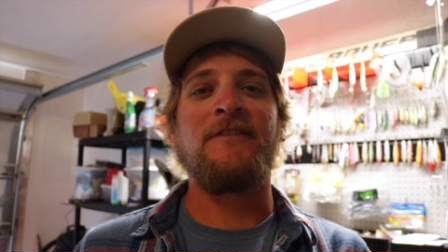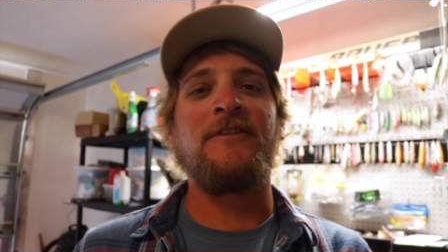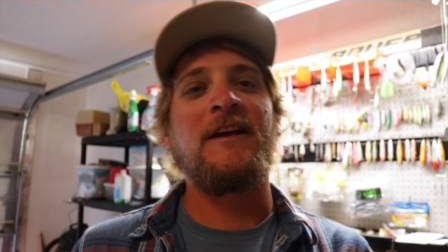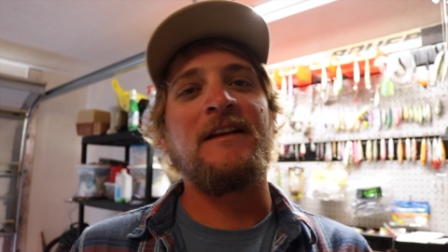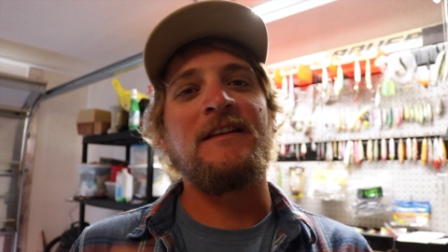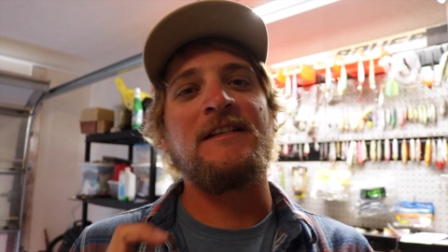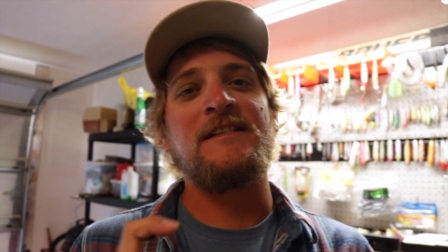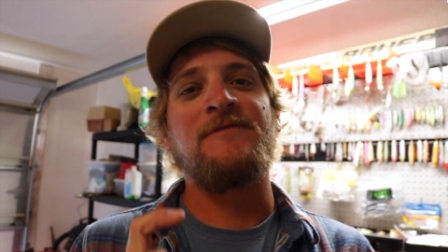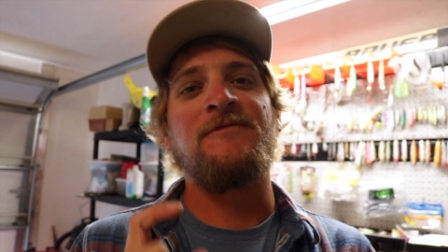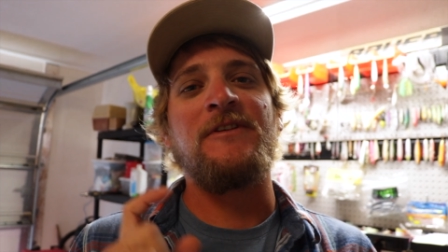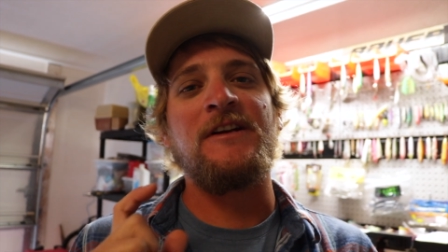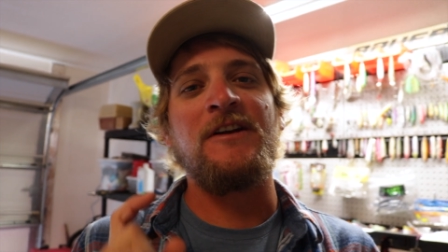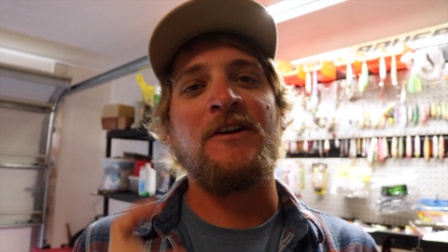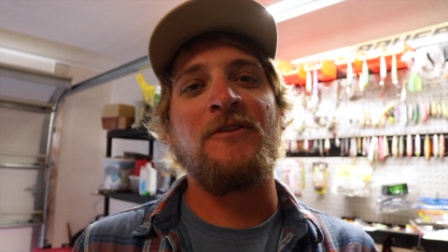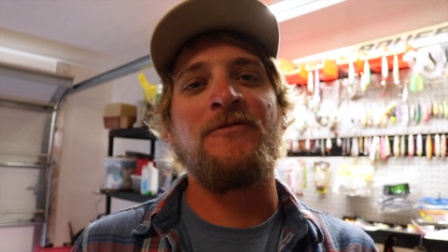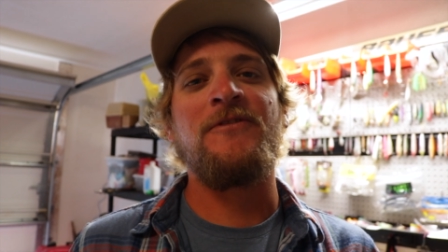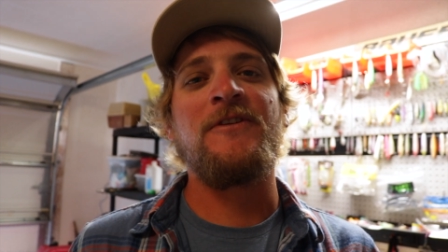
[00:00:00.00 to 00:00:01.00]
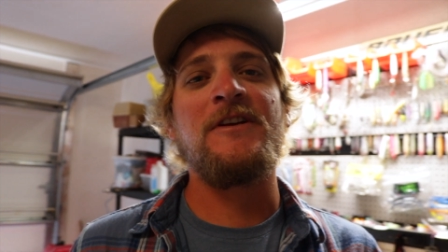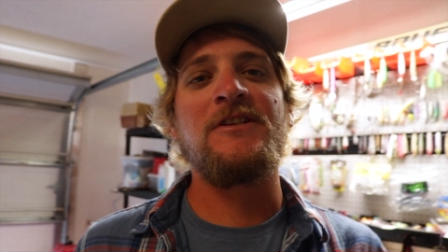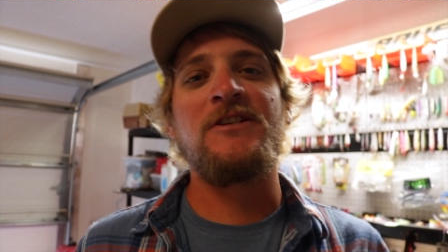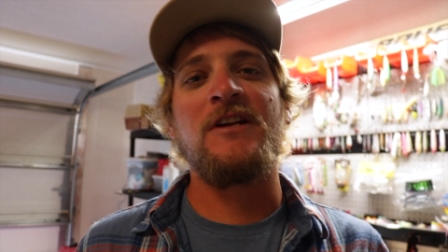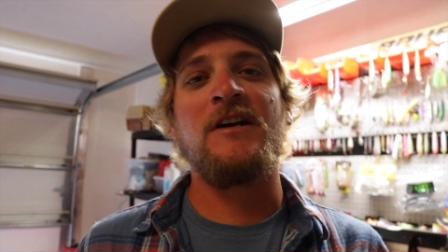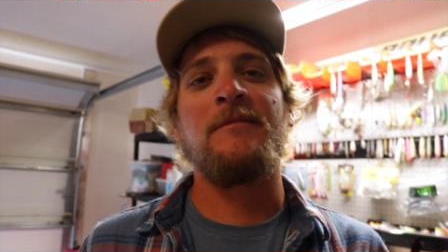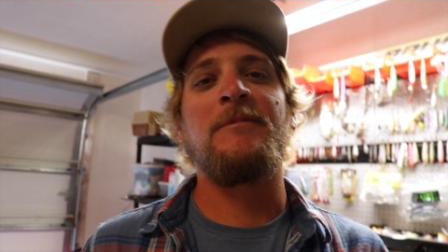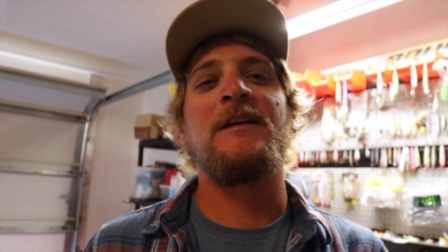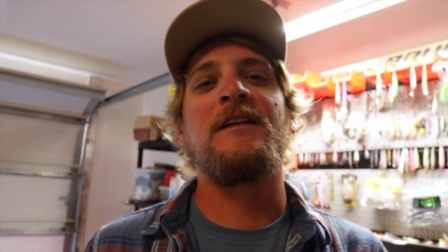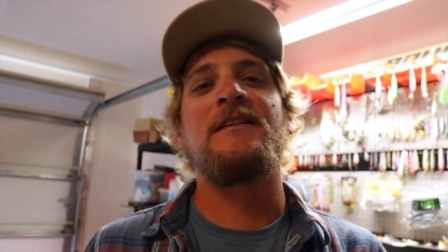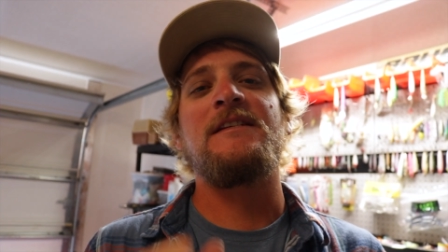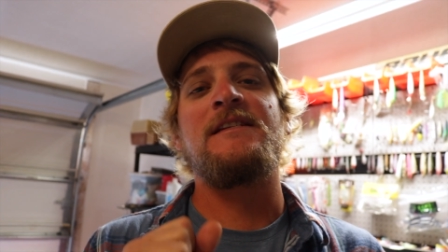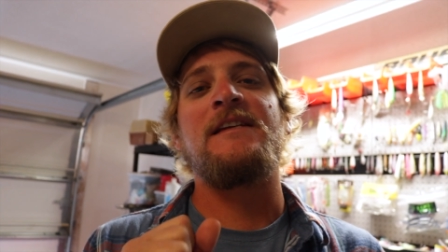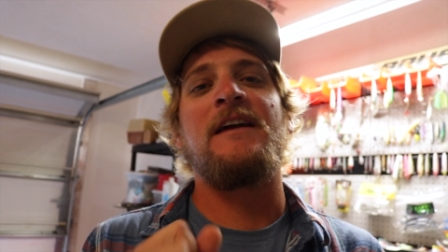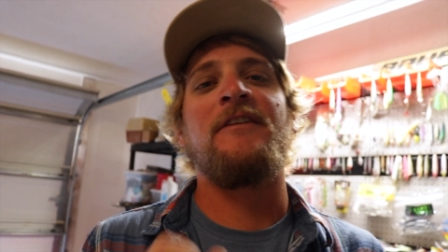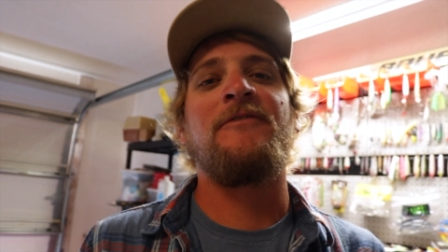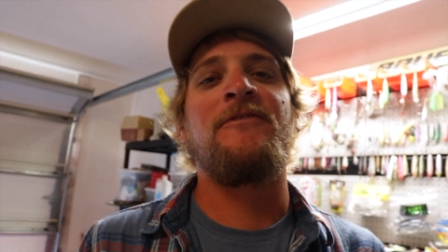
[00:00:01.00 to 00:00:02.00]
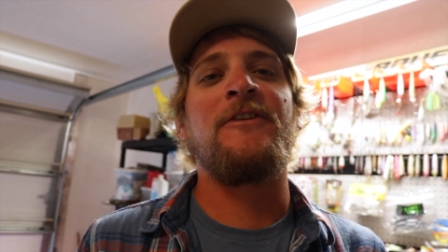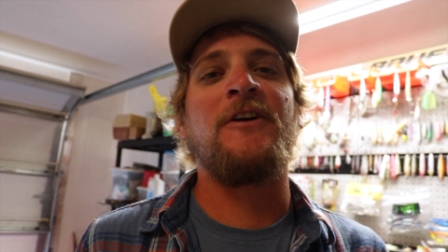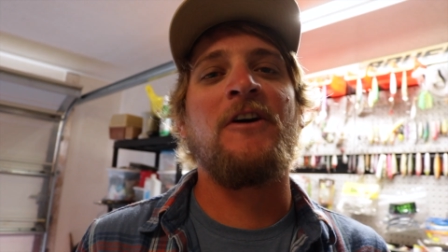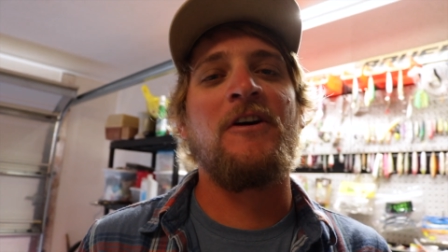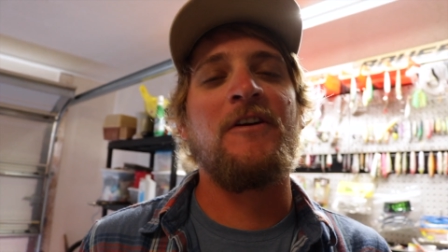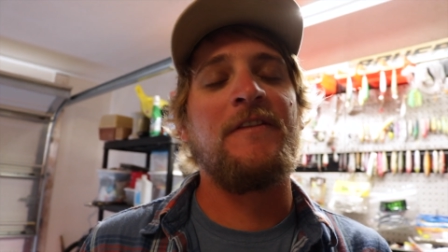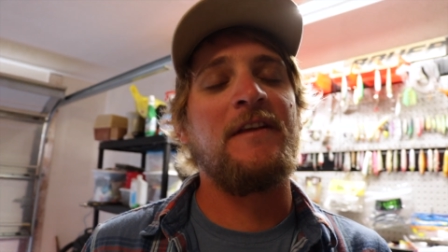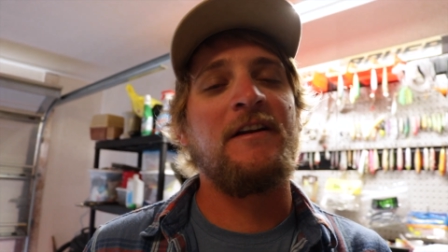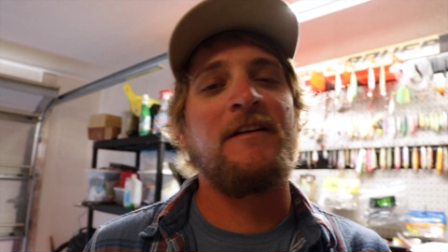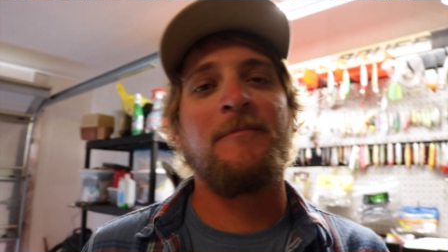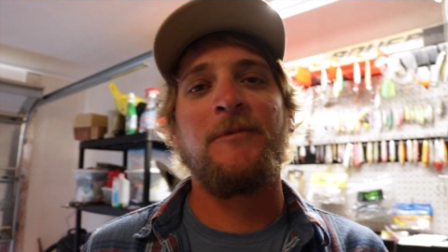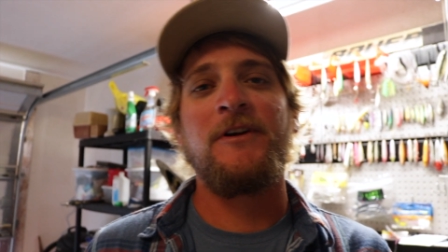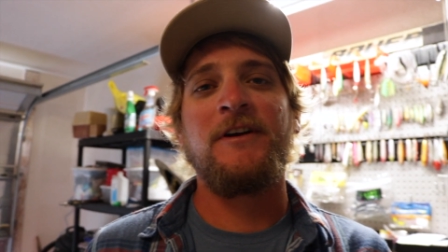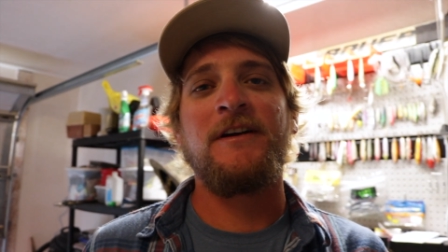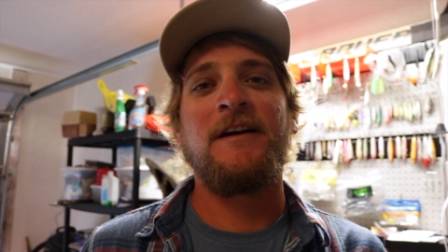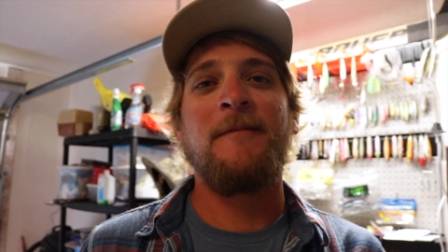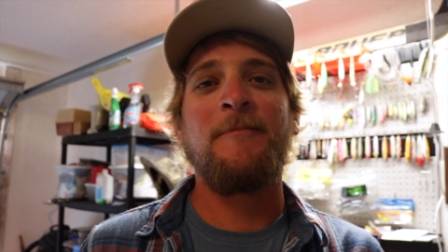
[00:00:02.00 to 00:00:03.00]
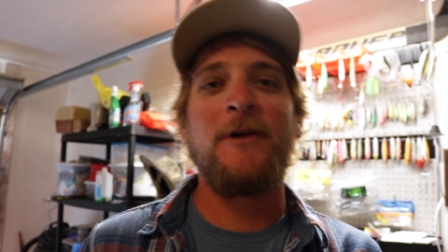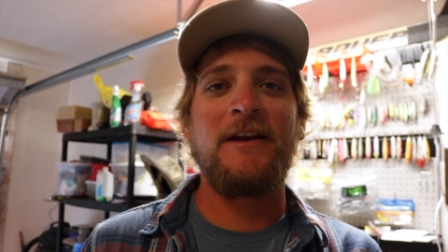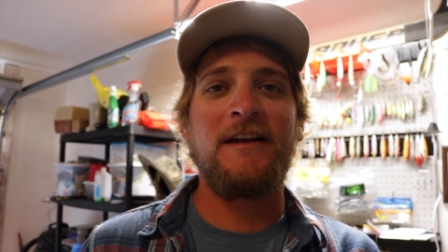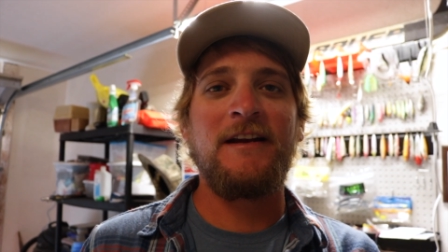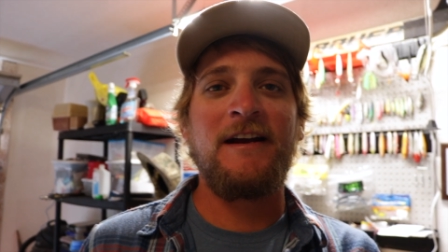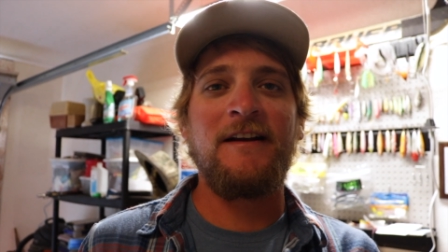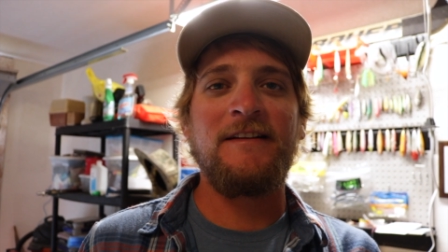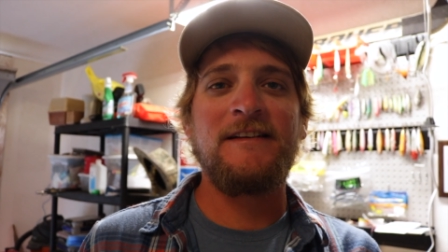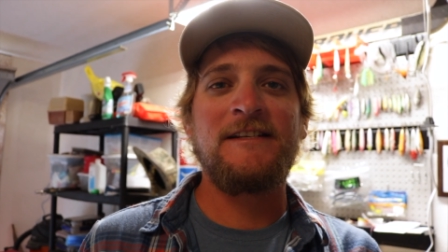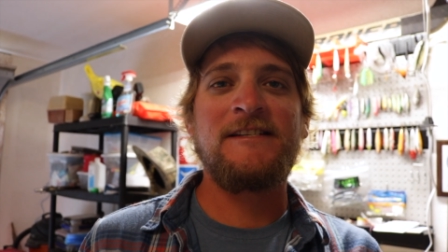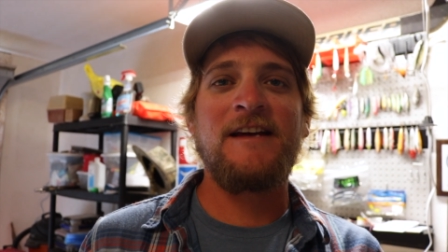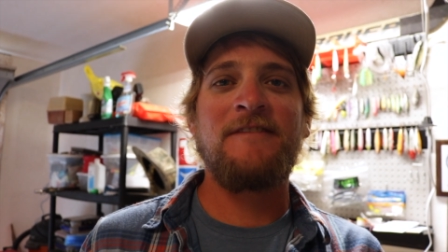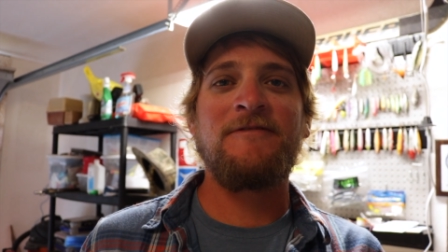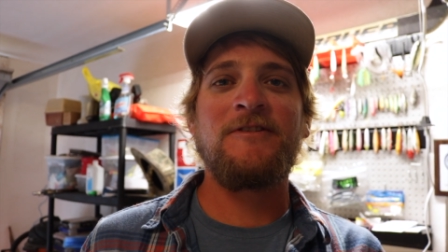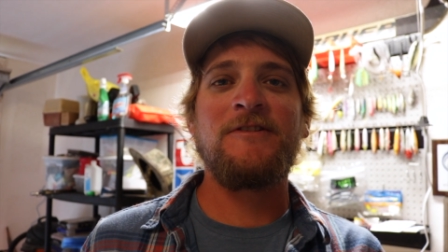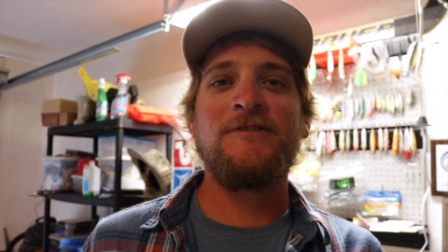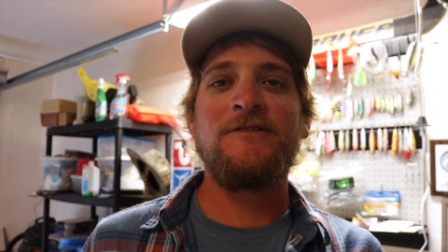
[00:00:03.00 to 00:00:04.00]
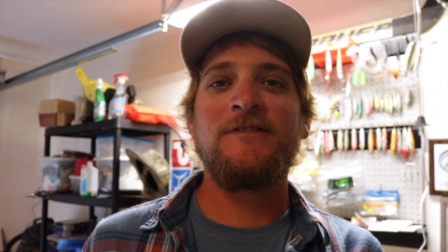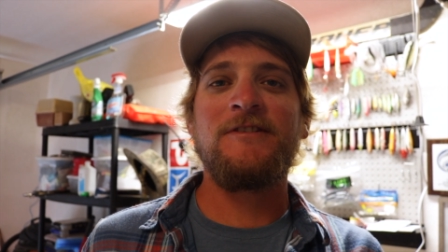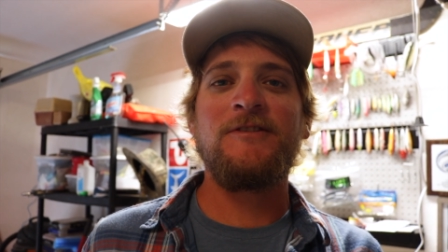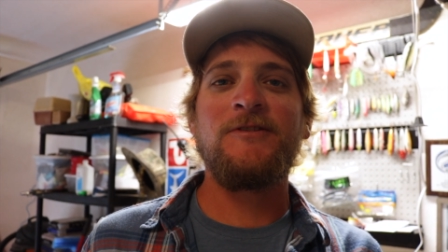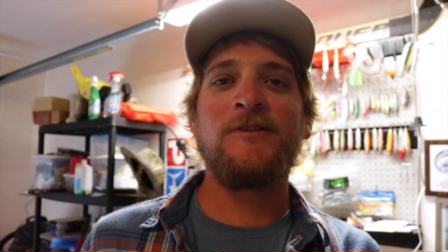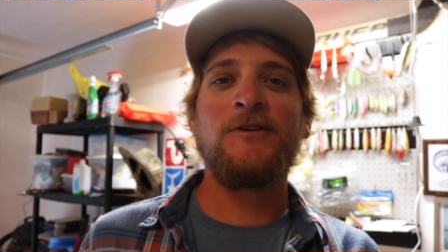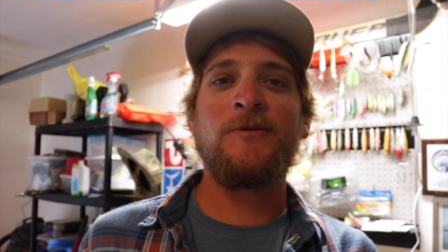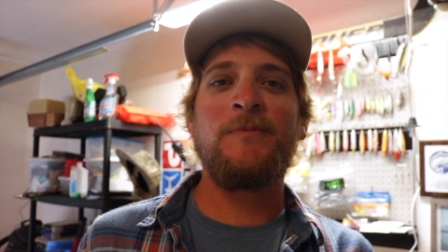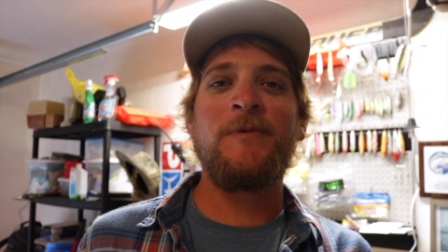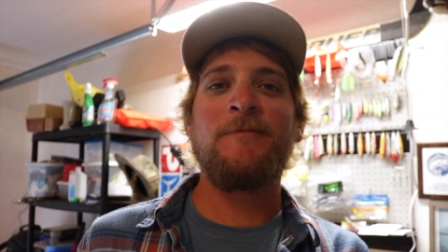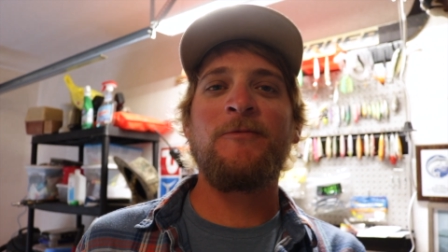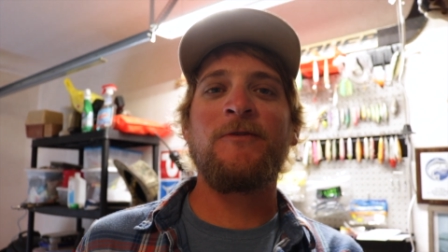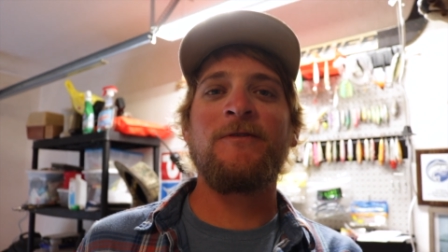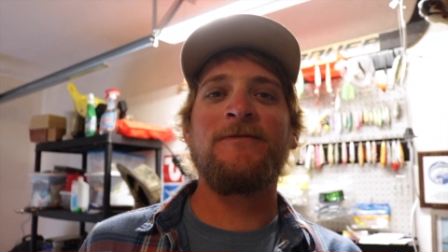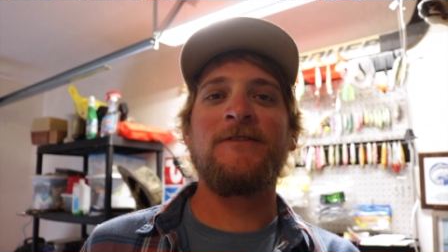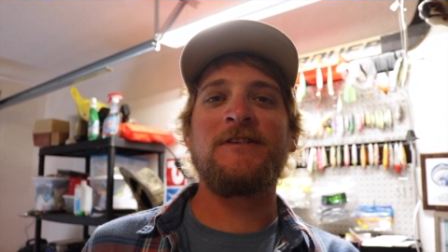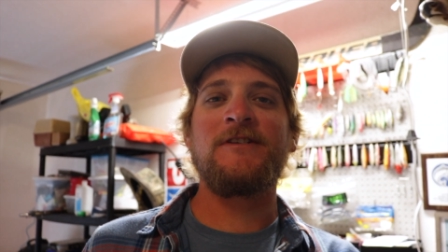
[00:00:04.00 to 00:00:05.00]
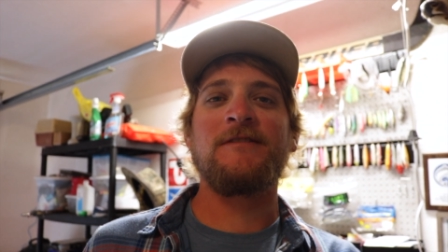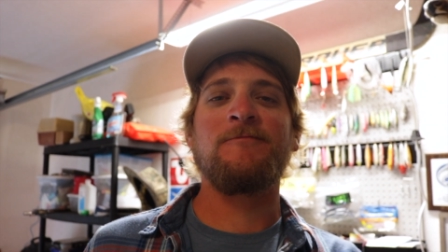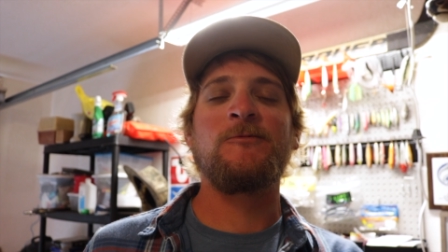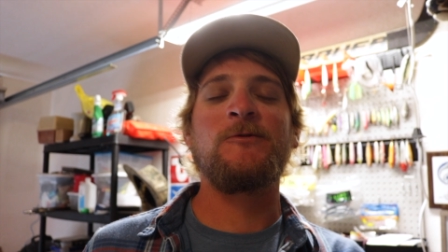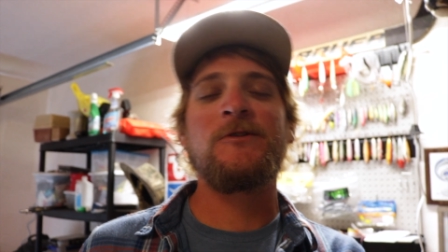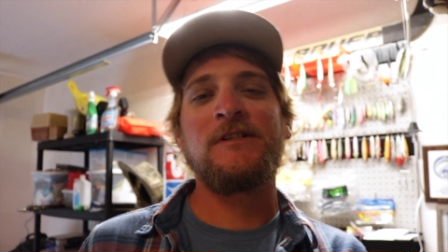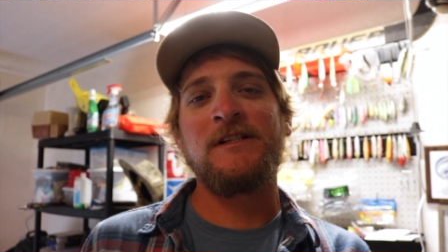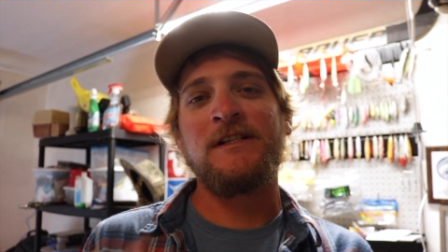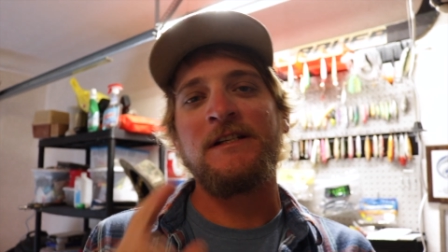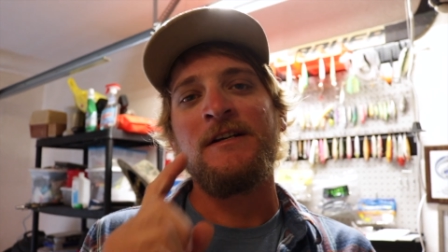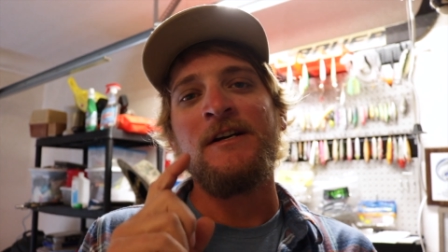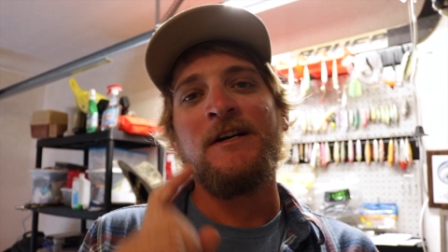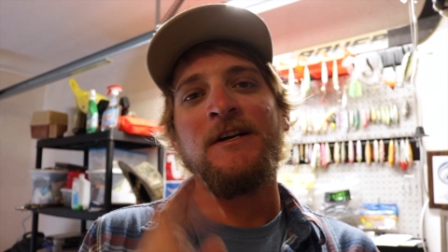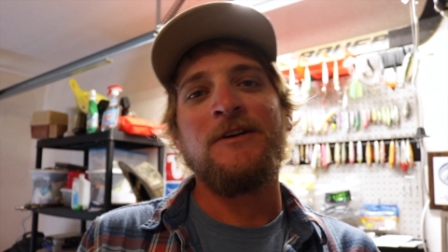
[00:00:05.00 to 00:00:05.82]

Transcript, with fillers: get this video finished up, get this out for y'all, and then I'm going to, I might get out this afternoon and do a little bit more fishing. We'll see.